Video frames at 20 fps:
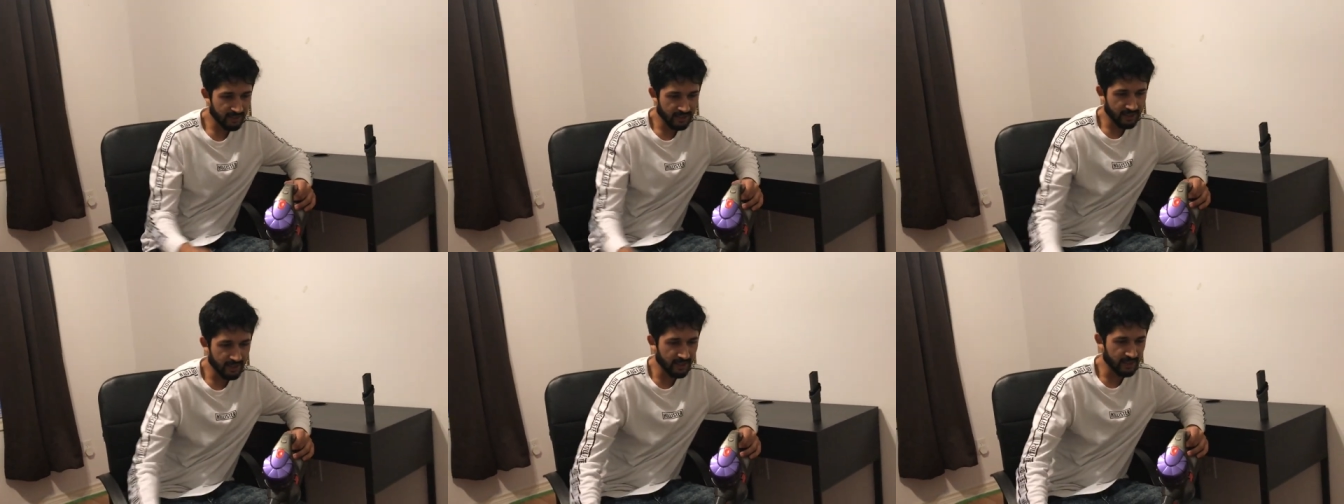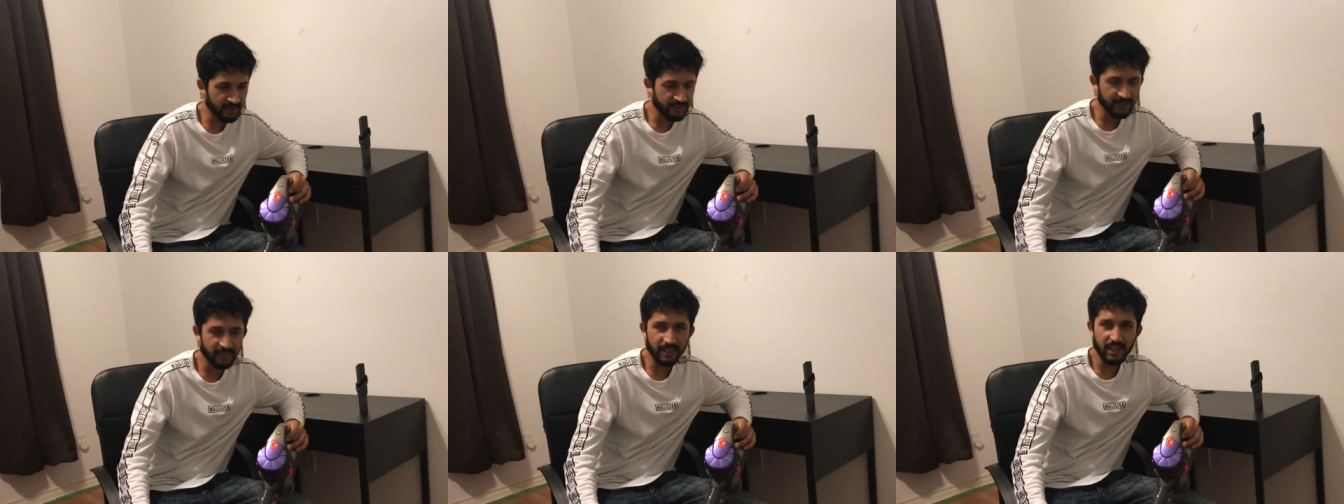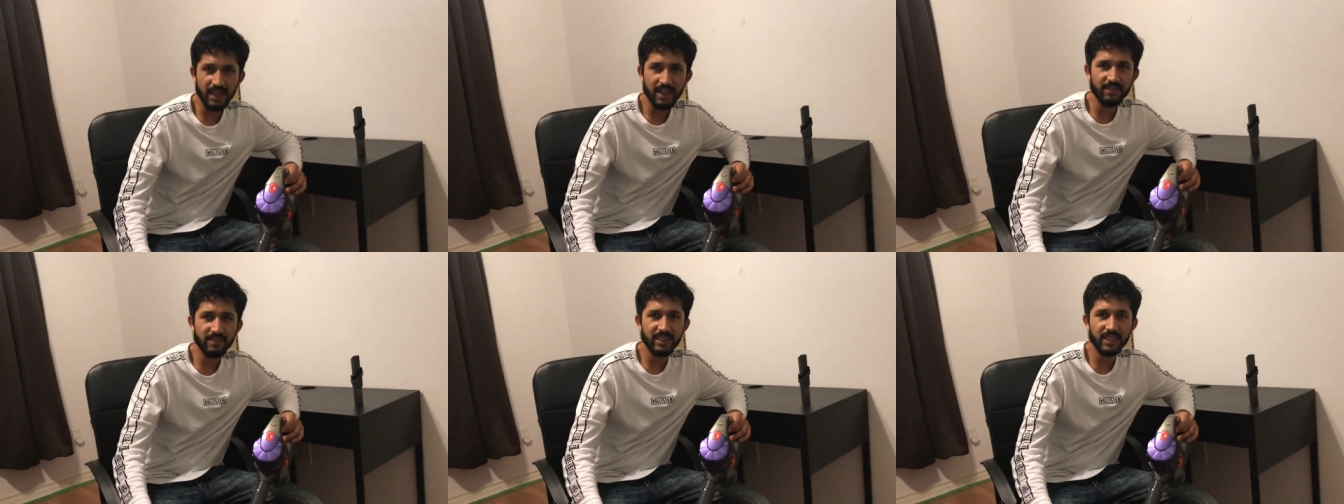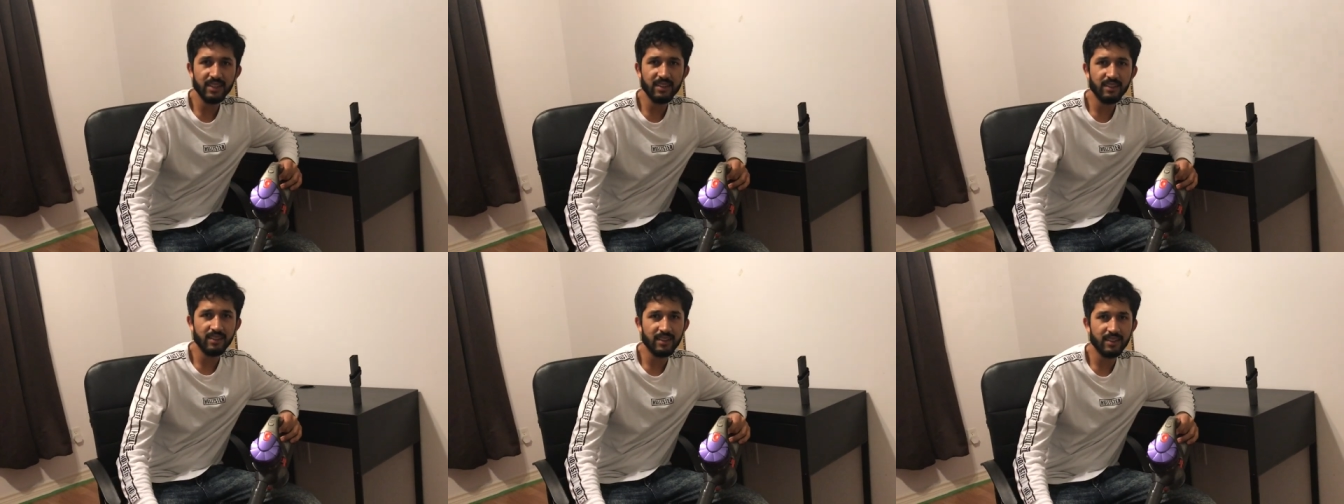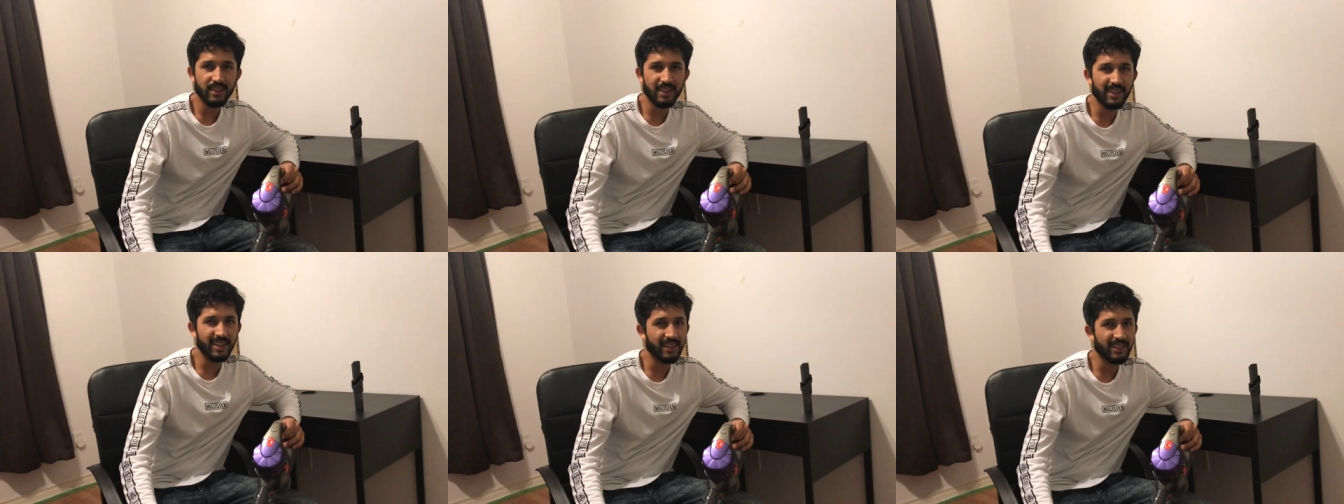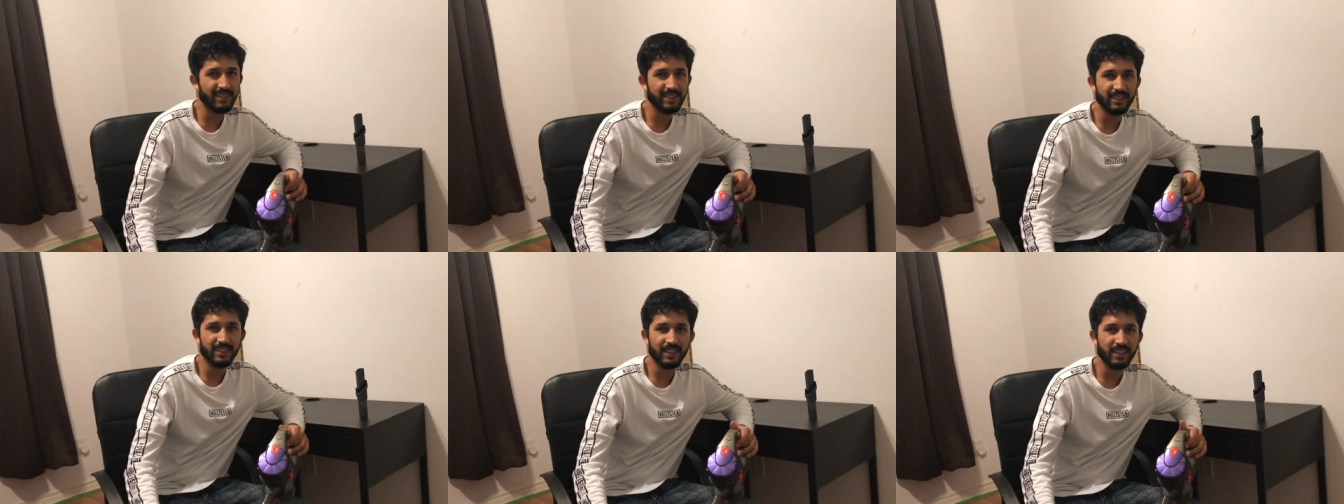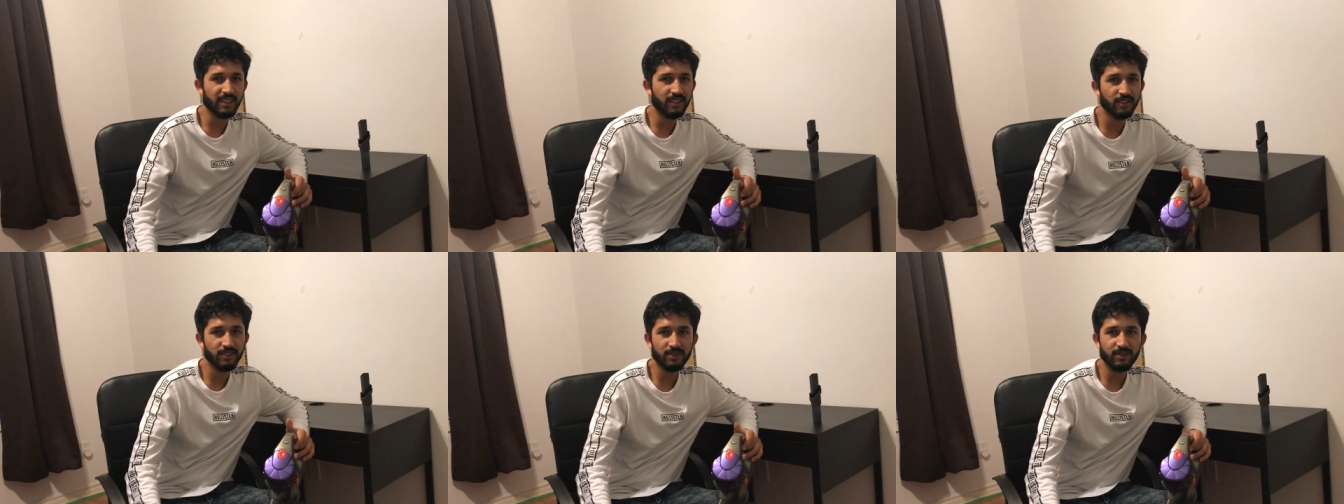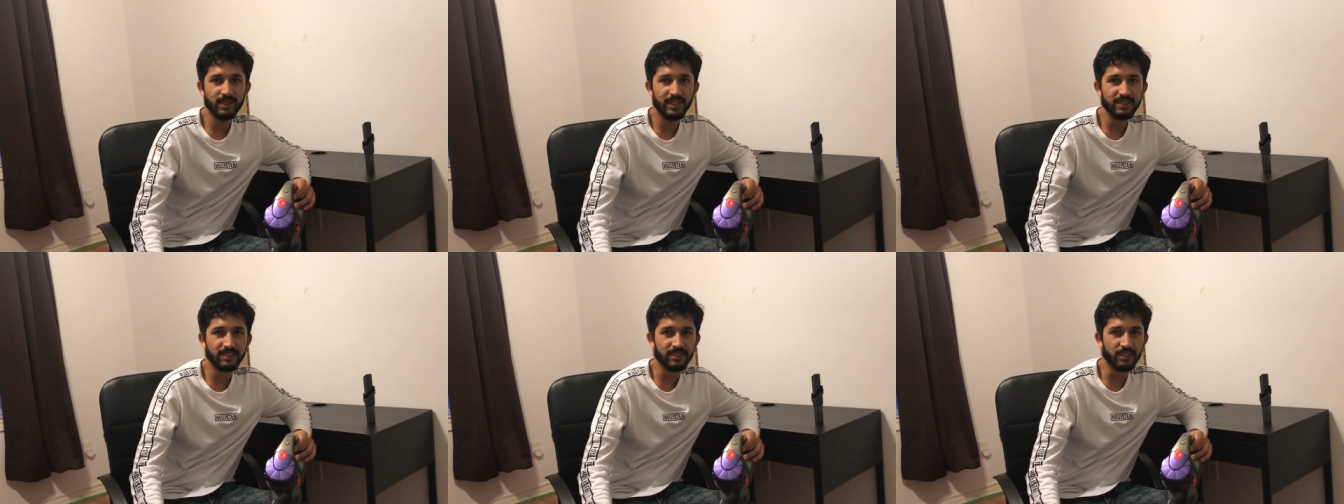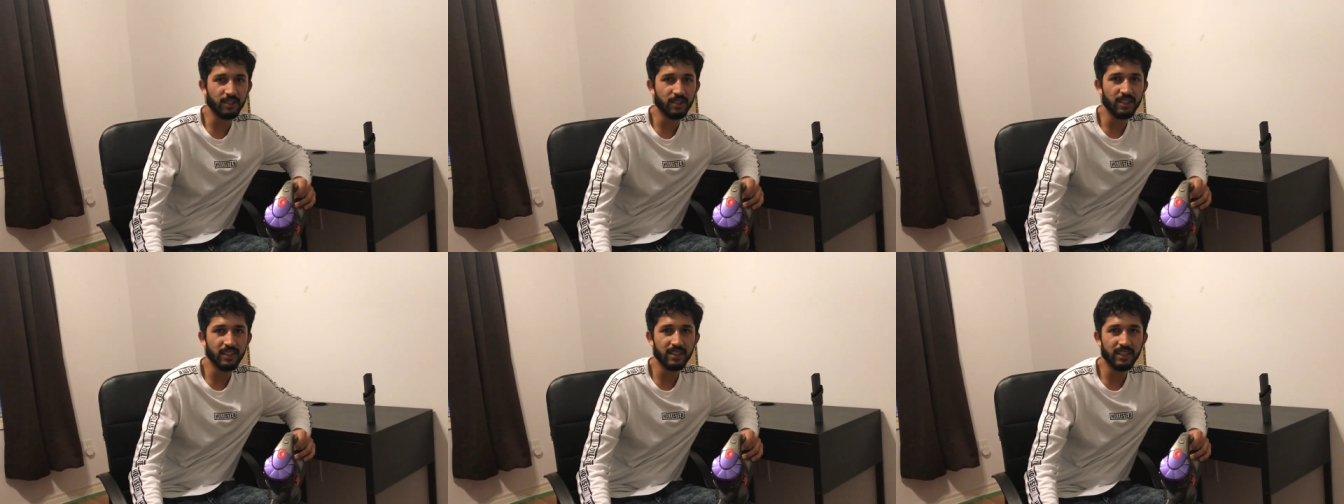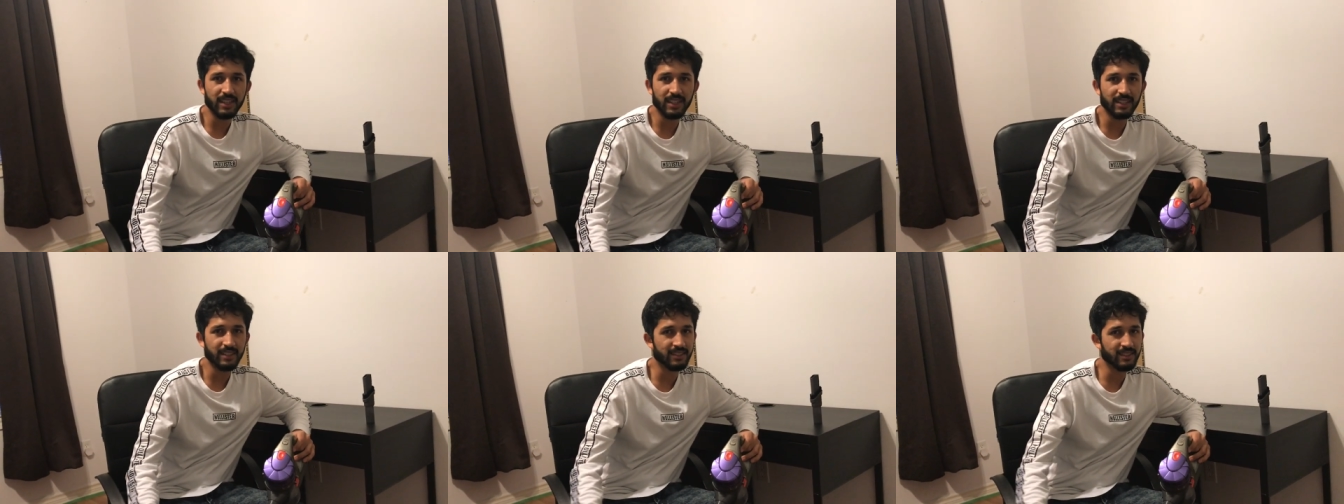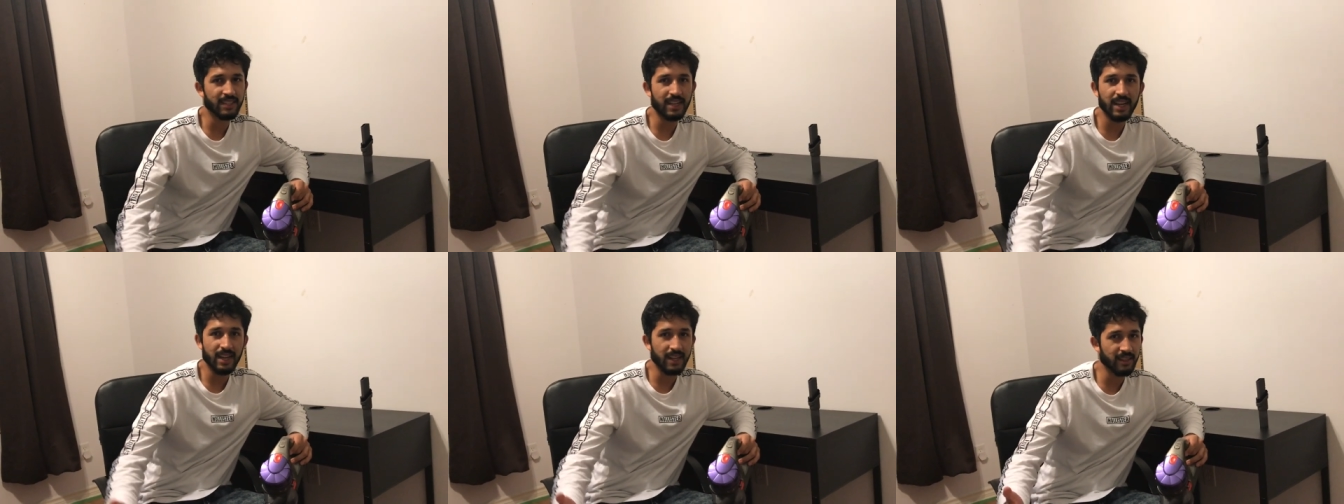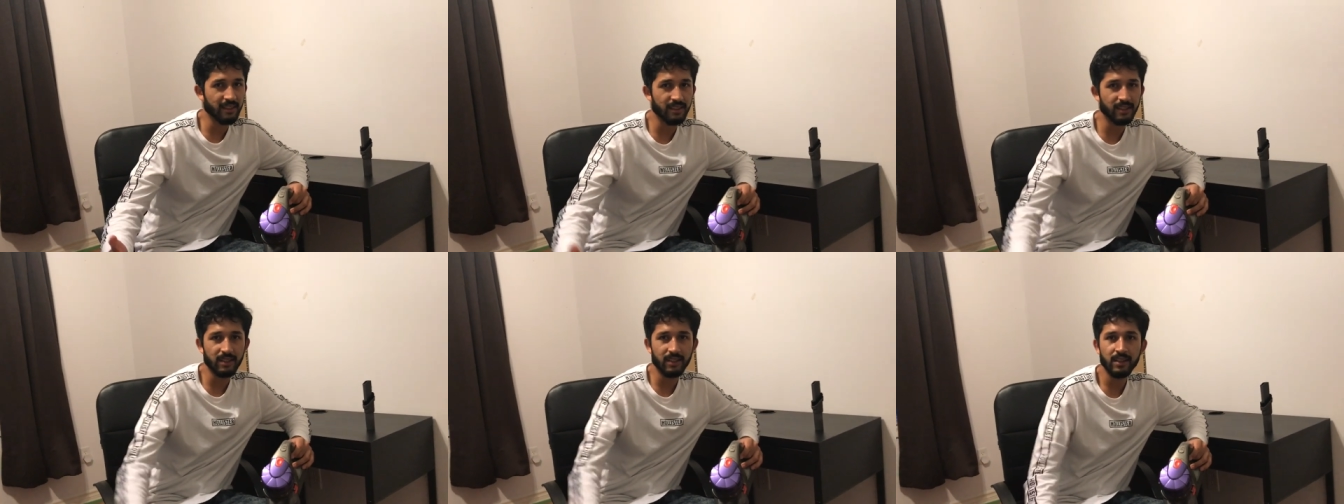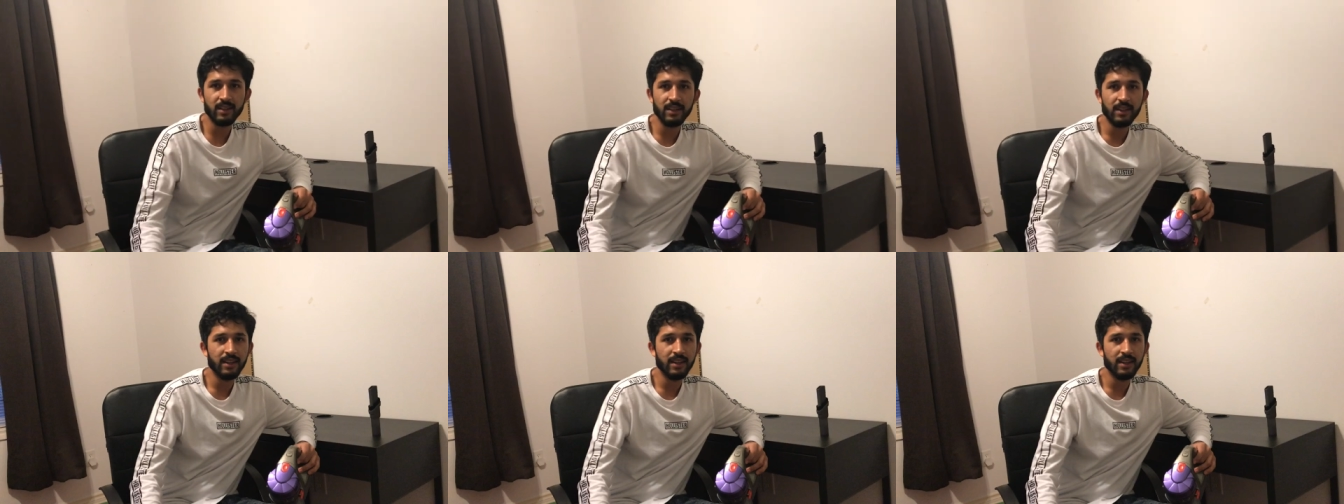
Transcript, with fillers: Uh, it's Gravitti, and you can go to any store like Tiger,